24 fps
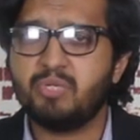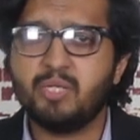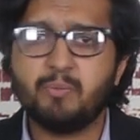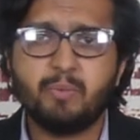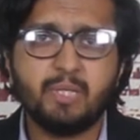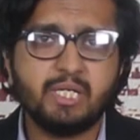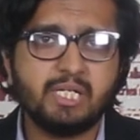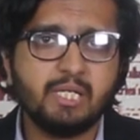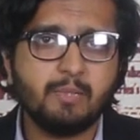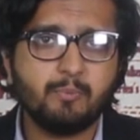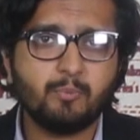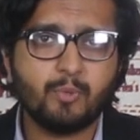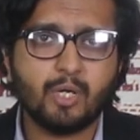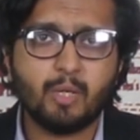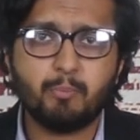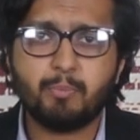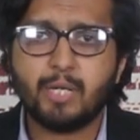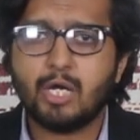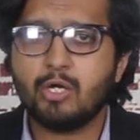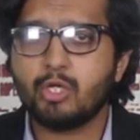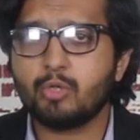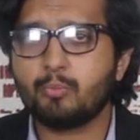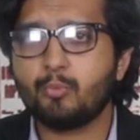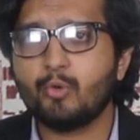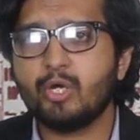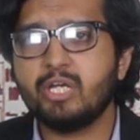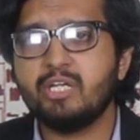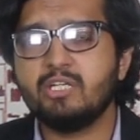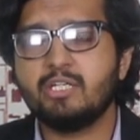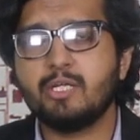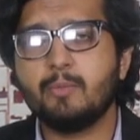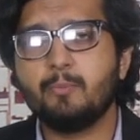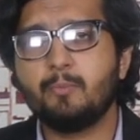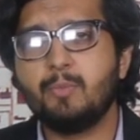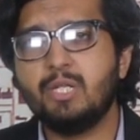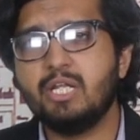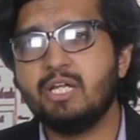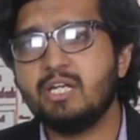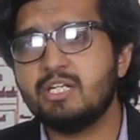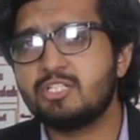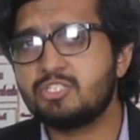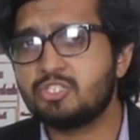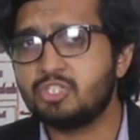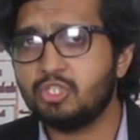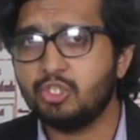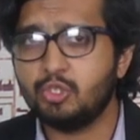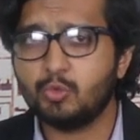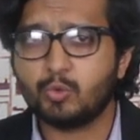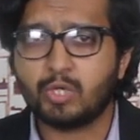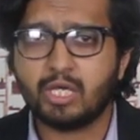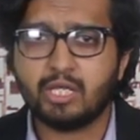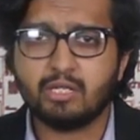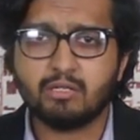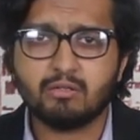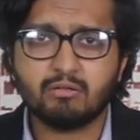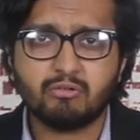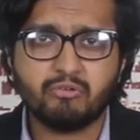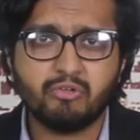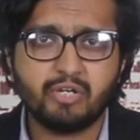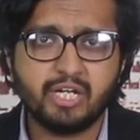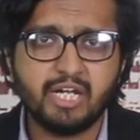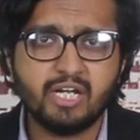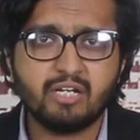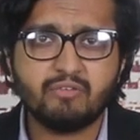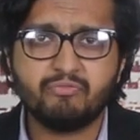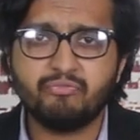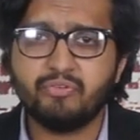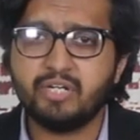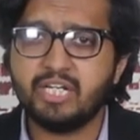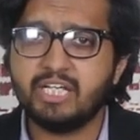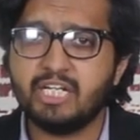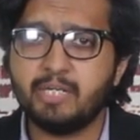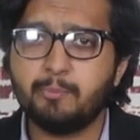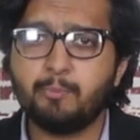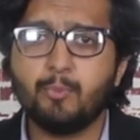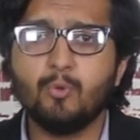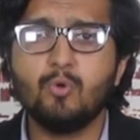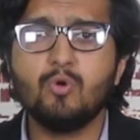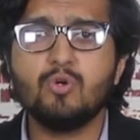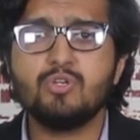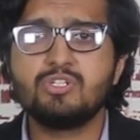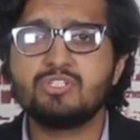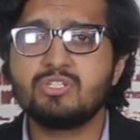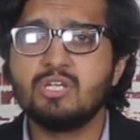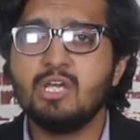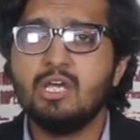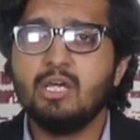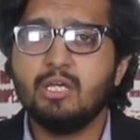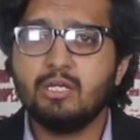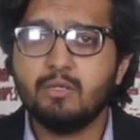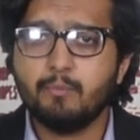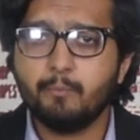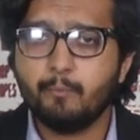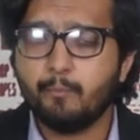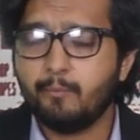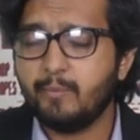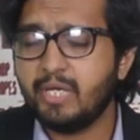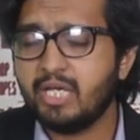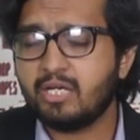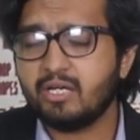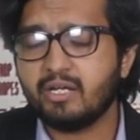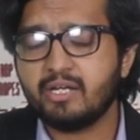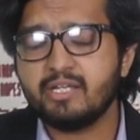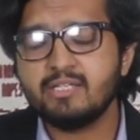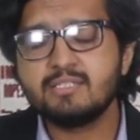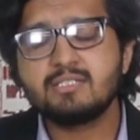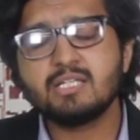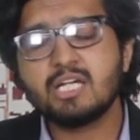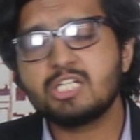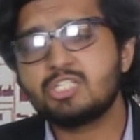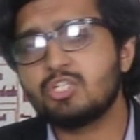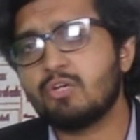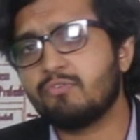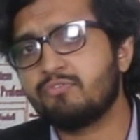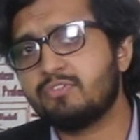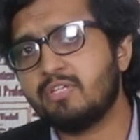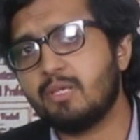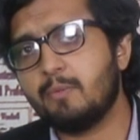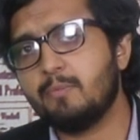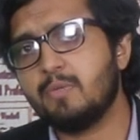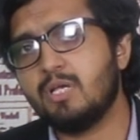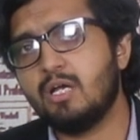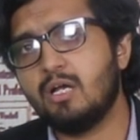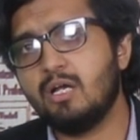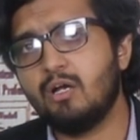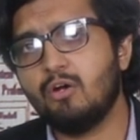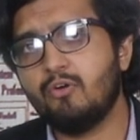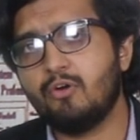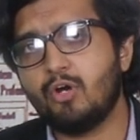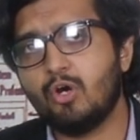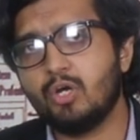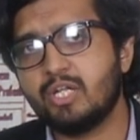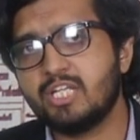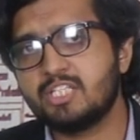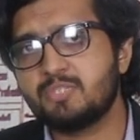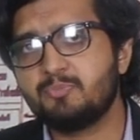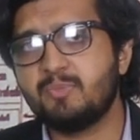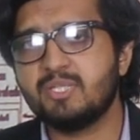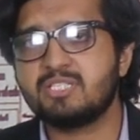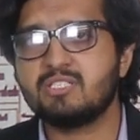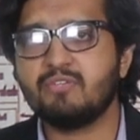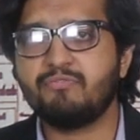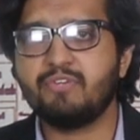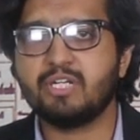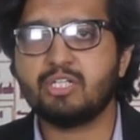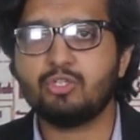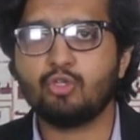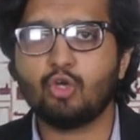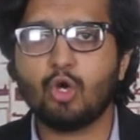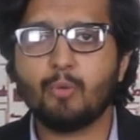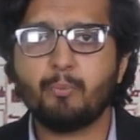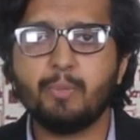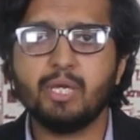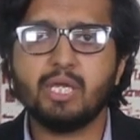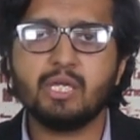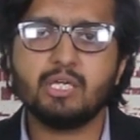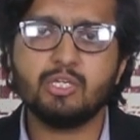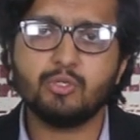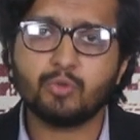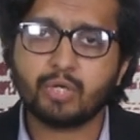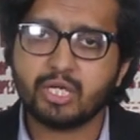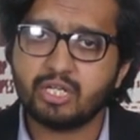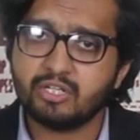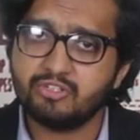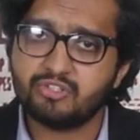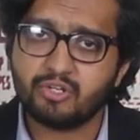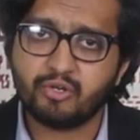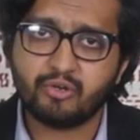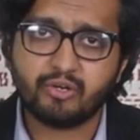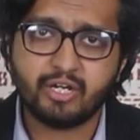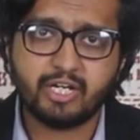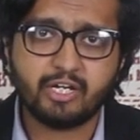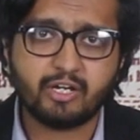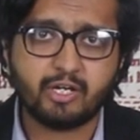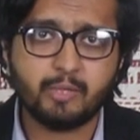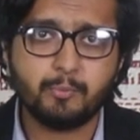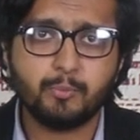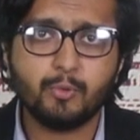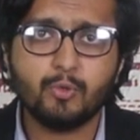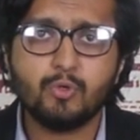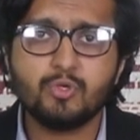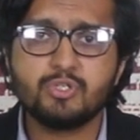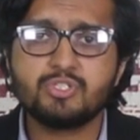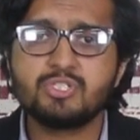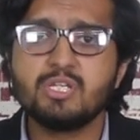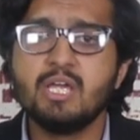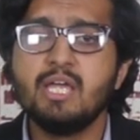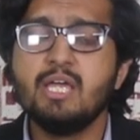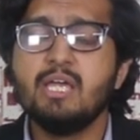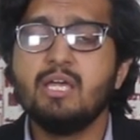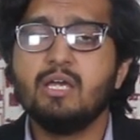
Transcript: PPT, PowerPoint templates. You can create free reports, make a research of some uh, uh, on a specific topic. You can generate reports.